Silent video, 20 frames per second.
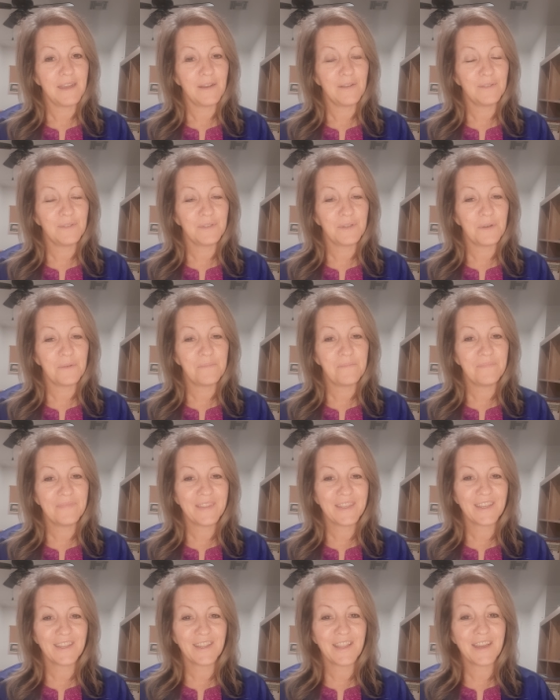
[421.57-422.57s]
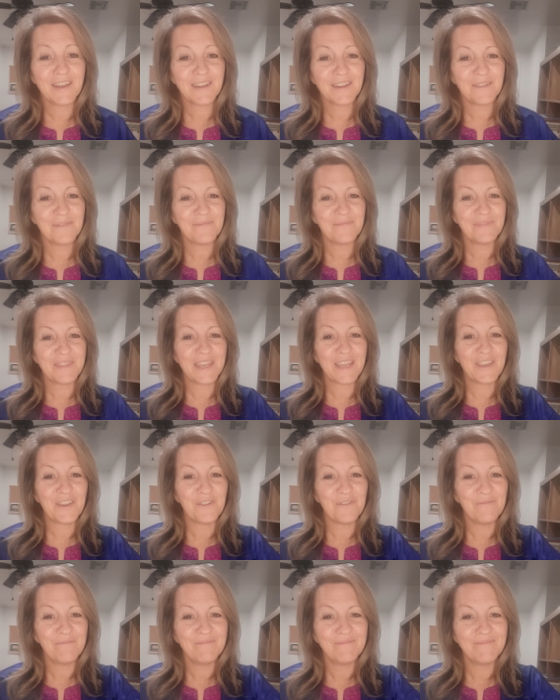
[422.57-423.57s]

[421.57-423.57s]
now. So good luck. Thank you.